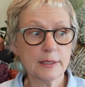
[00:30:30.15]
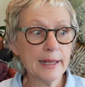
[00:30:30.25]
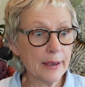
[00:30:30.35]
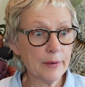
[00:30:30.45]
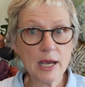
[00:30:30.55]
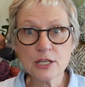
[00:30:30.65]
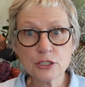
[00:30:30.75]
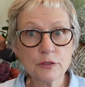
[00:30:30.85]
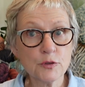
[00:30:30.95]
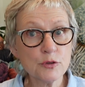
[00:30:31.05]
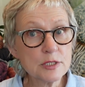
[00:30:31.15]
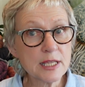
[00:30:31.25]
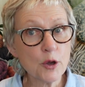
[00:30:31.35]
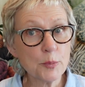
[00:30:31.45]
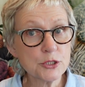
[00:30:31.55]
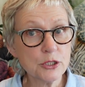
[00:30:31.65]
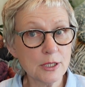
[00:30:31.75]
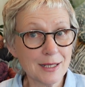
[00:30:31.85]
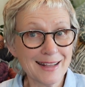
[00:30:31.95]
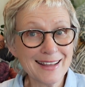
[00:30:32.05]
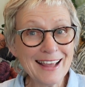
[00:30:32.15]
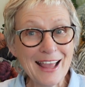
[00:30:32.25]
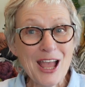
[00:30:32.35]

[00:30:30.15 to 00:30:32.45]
Now, I should have used that opportunity